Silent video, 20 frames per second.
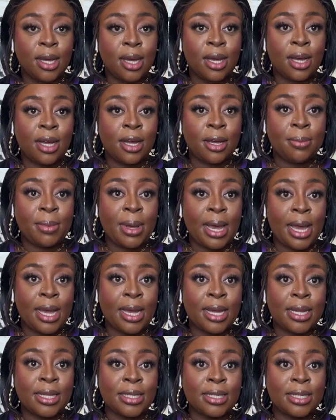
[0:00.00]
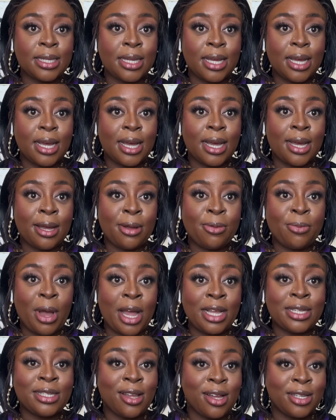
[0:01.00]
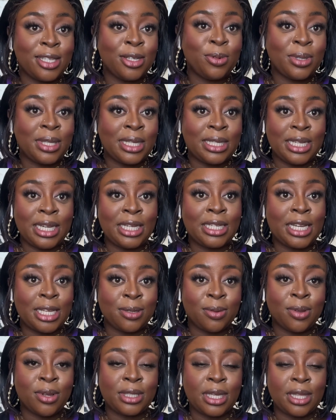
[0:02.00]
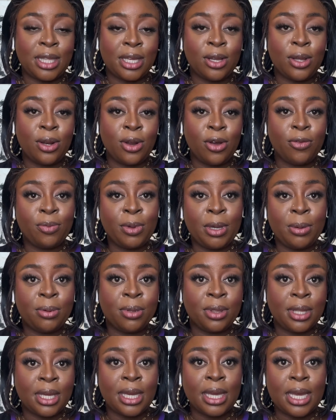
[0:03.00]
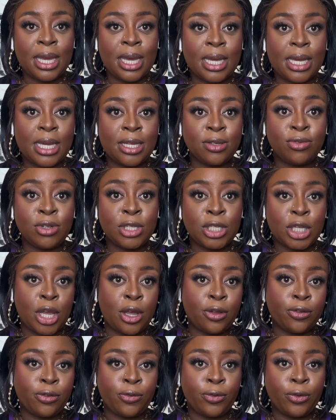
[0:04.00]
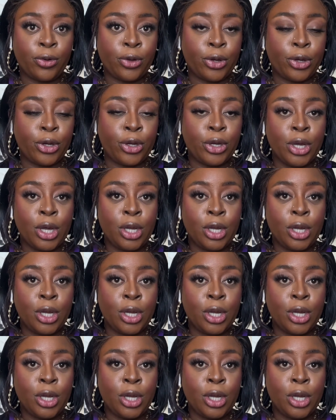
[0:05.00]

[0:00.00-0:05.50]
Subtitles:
I started with the DJs because I think a lot of people think it is reserved for,